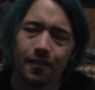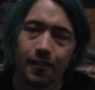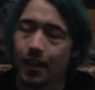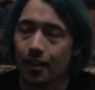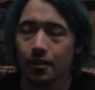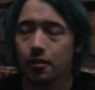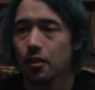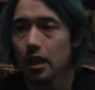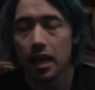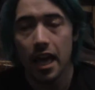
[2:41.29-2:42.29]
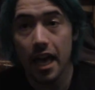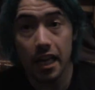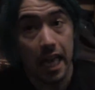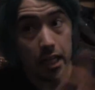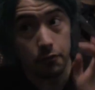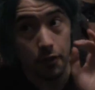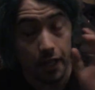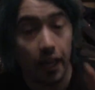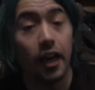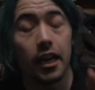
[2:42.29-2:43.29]
I don't know. And as for
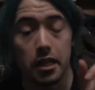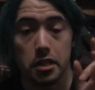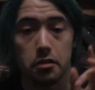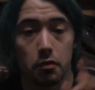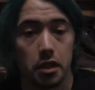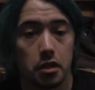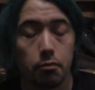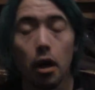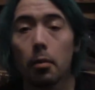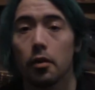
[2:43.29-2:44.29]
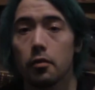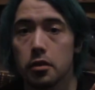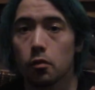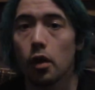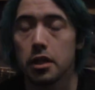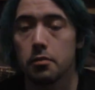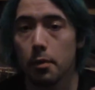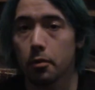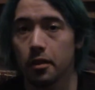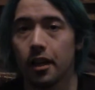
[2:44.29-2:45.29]
the eyes, which is probably the reason why
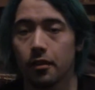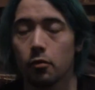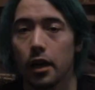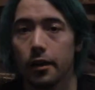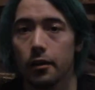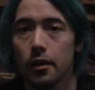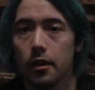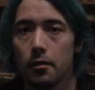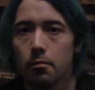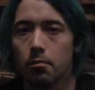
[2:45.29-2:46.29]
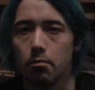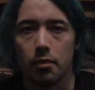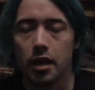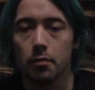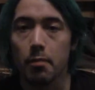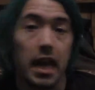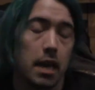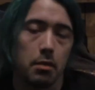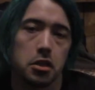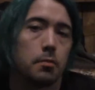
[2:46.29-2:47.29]
why there
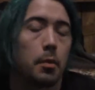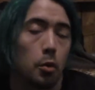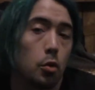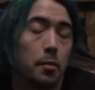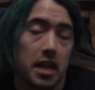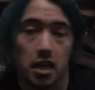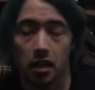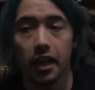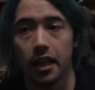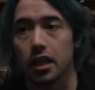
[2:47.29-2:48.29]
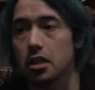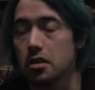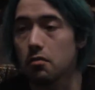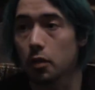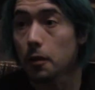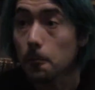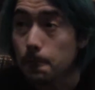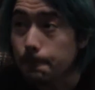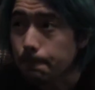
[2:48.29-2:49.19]
may be some people who may not like it, well,